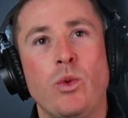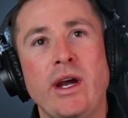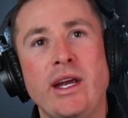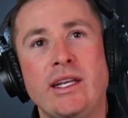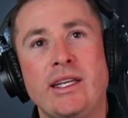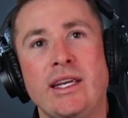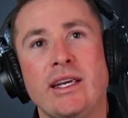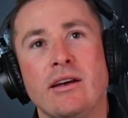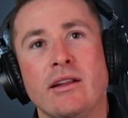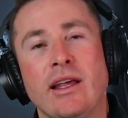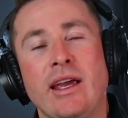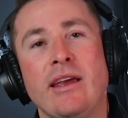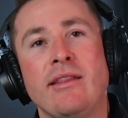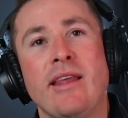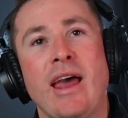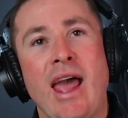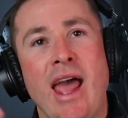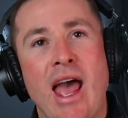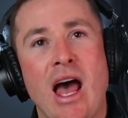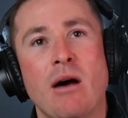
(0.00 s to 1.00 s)
We deal
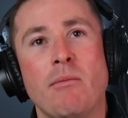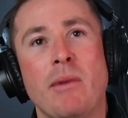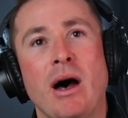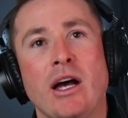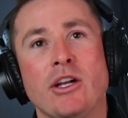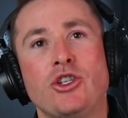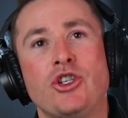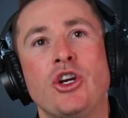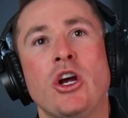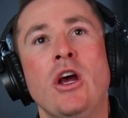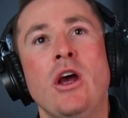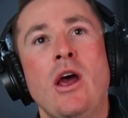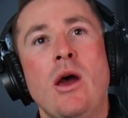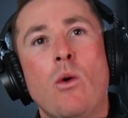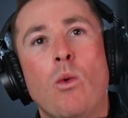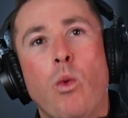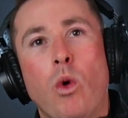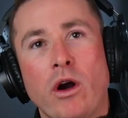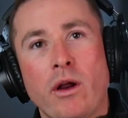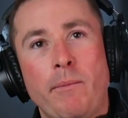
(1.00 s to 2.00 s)
in the how much,
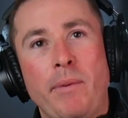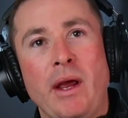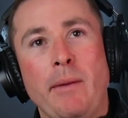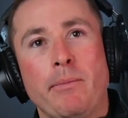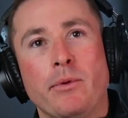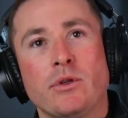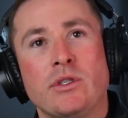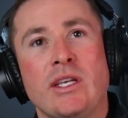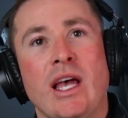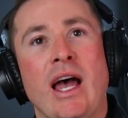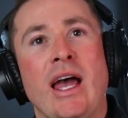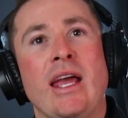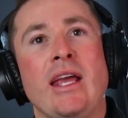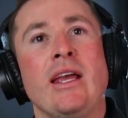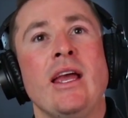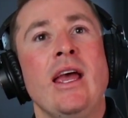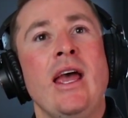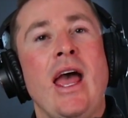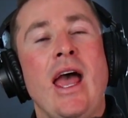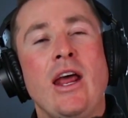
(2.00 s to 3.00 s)
what are people
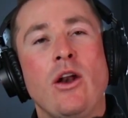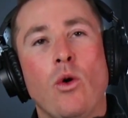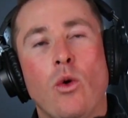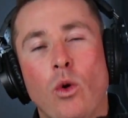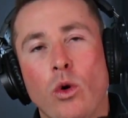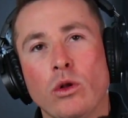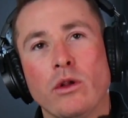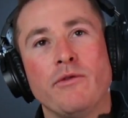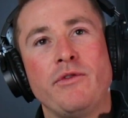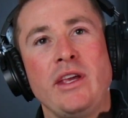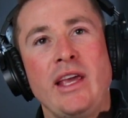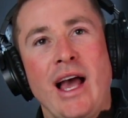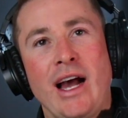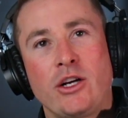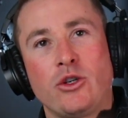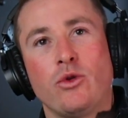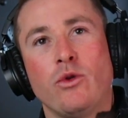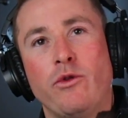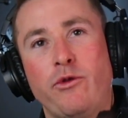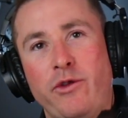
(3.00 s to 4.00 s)
saying, and all of the
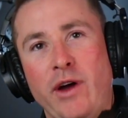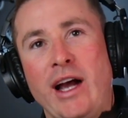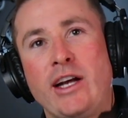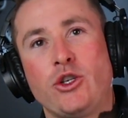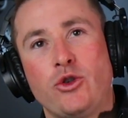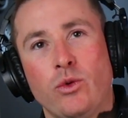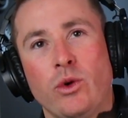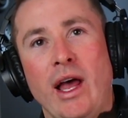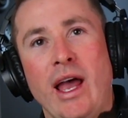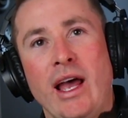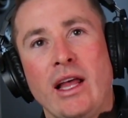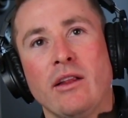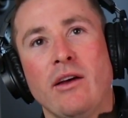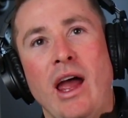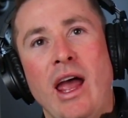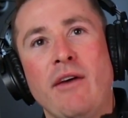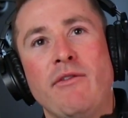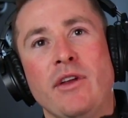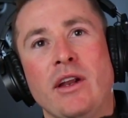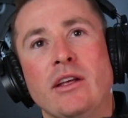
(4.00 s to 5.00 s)
actual factual
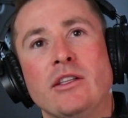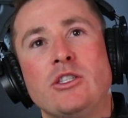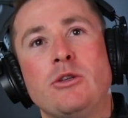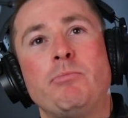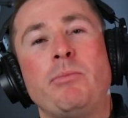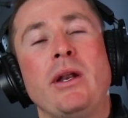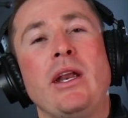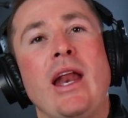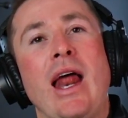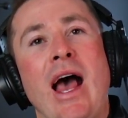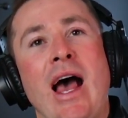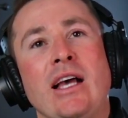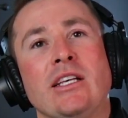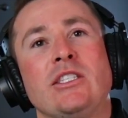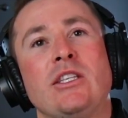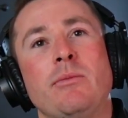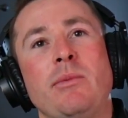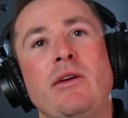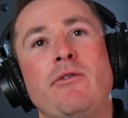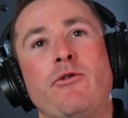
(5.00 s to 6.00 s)
evidence, but it
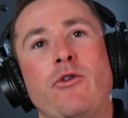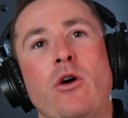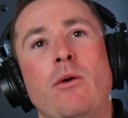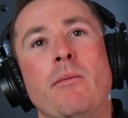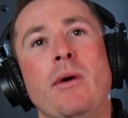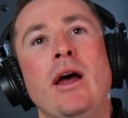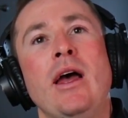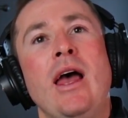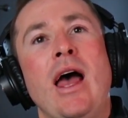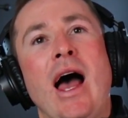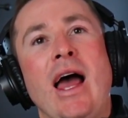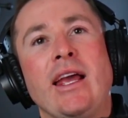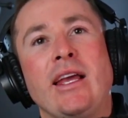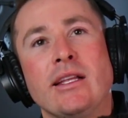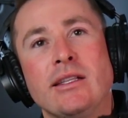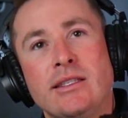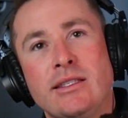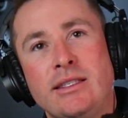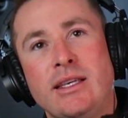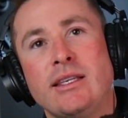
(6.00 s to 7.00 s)
has to be from a
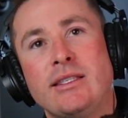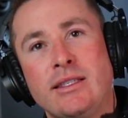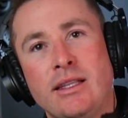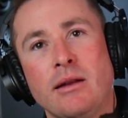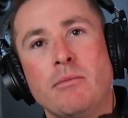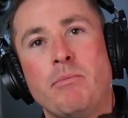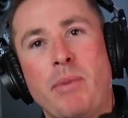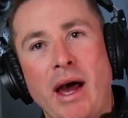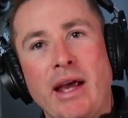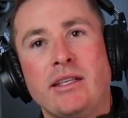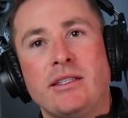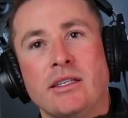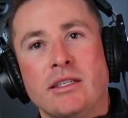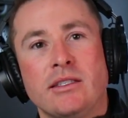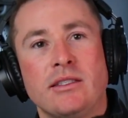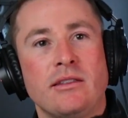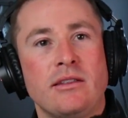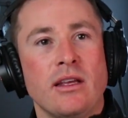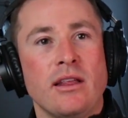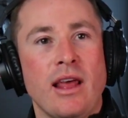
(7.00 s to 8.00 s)
consistent
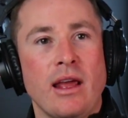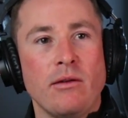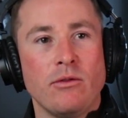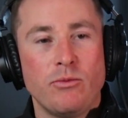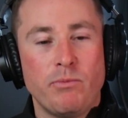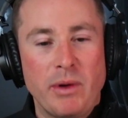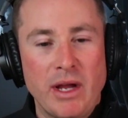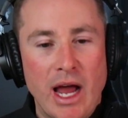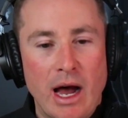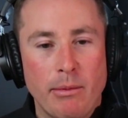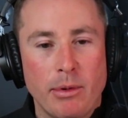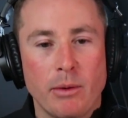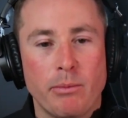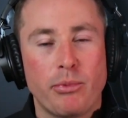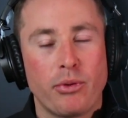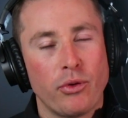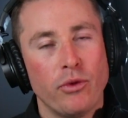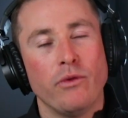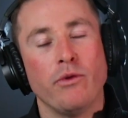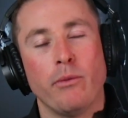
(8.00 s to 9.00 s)
basis to then be able to
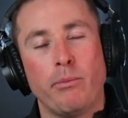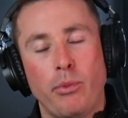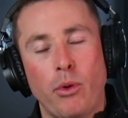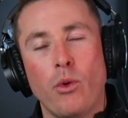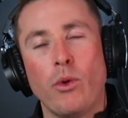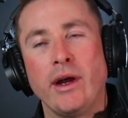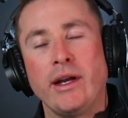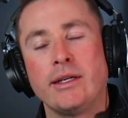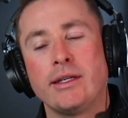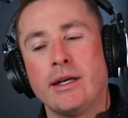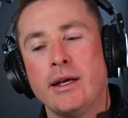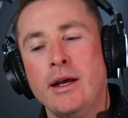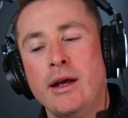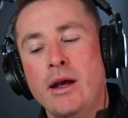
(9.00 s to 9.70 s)
prove a point.